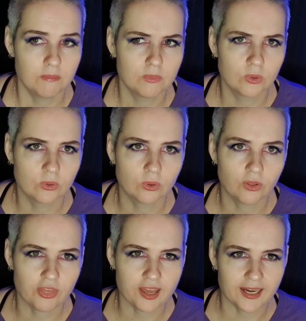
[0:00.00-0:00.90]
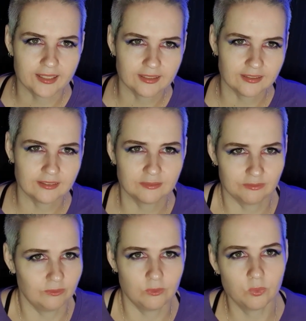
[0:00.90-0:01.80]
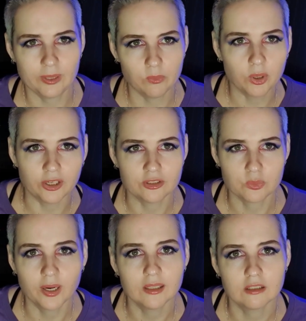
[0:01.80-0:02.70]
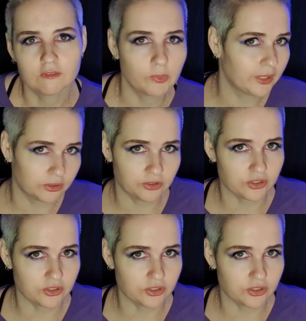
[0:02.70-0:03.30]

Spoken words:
More that we weren't well off. We couldn't